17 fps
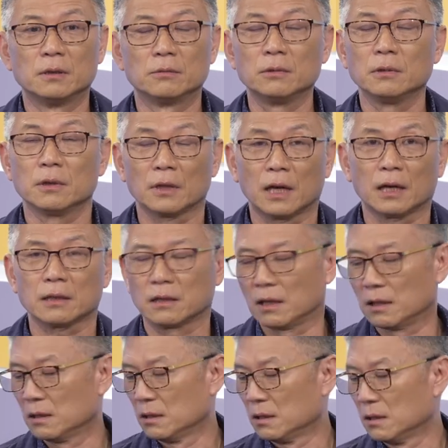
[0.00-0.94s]
we don't like
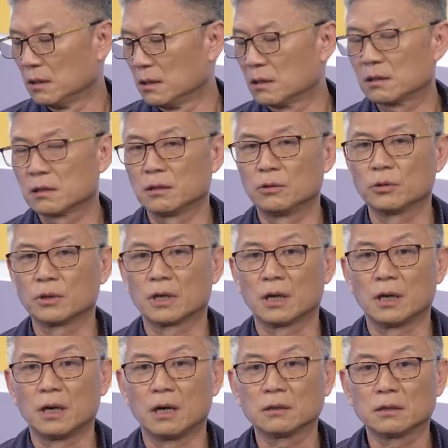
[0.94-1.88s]
that, so we
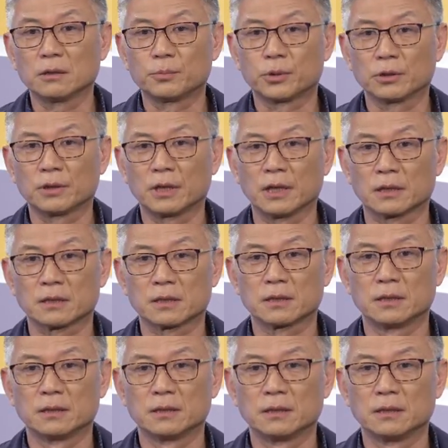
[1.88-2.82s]
are under
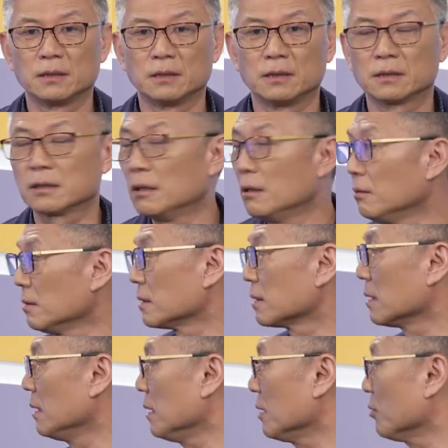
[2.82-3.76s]
protest. So
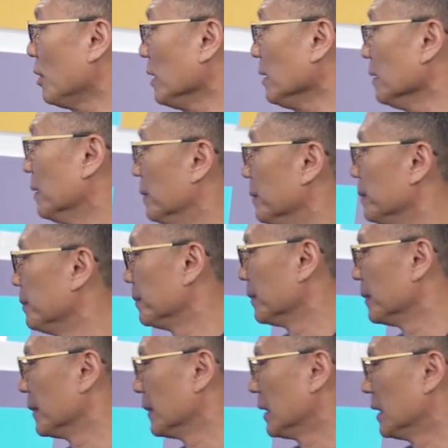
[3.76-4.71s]
see this one?
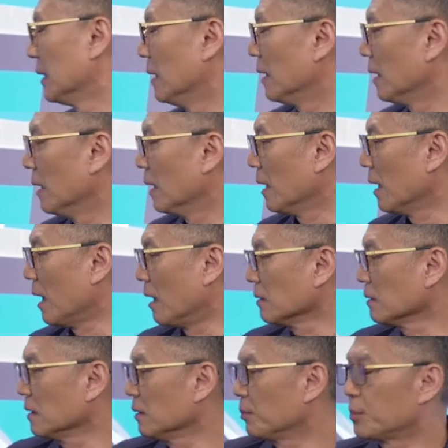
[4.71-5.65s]

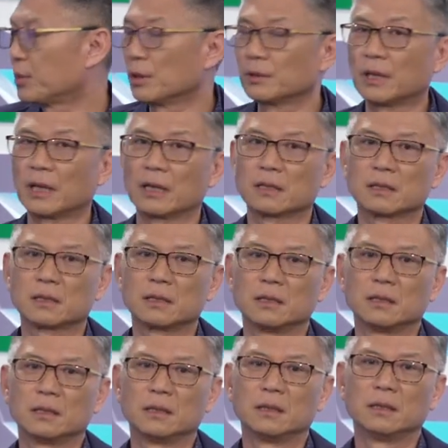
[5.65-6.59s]
Under protest.
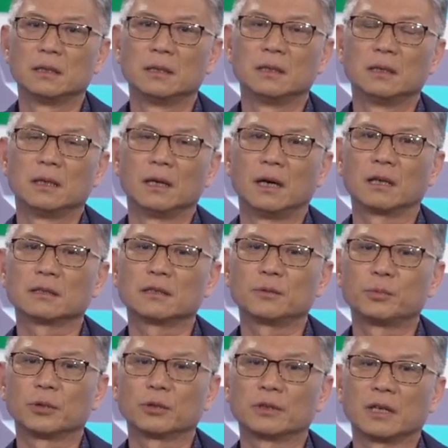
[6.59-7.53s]
Under
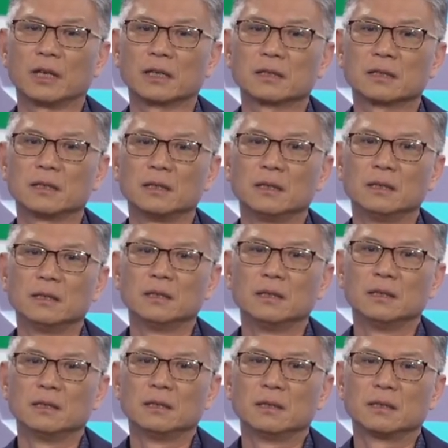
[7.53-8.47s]
protest.
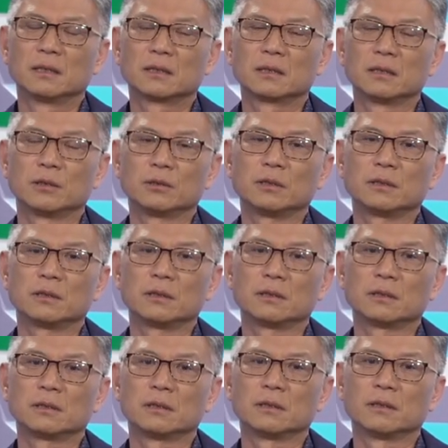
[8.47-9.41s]
So this
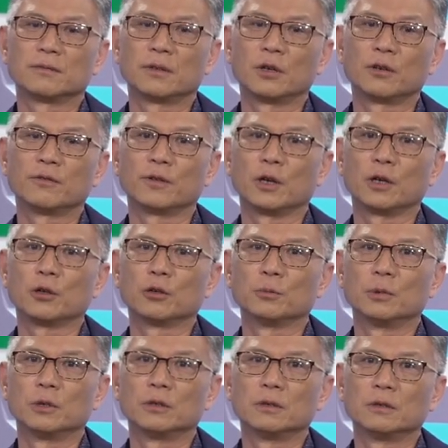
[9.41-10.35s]
is a very
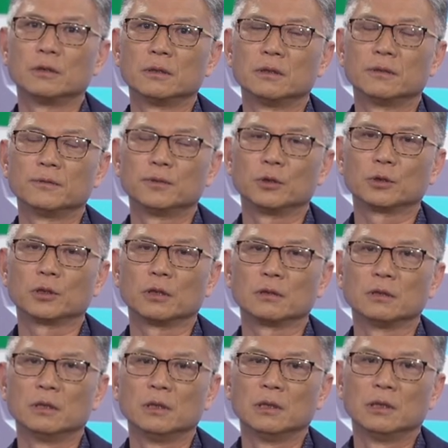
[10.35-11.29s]
valuable
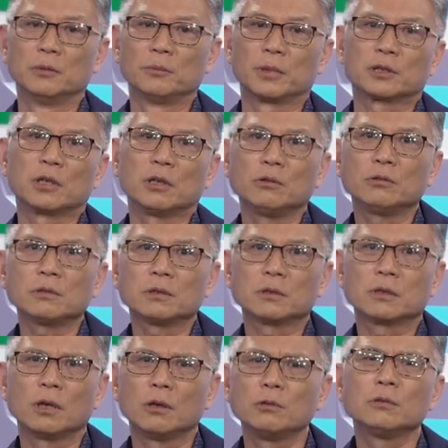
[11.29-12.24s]
photo. But tell,
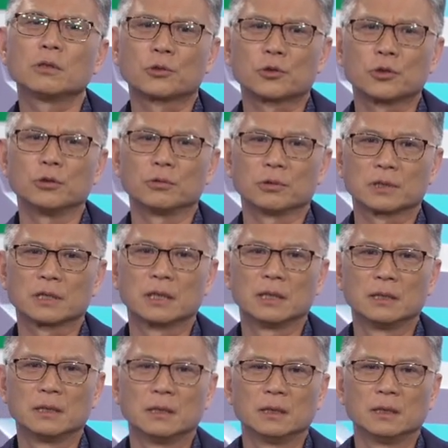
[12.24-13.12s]
tell you the truth.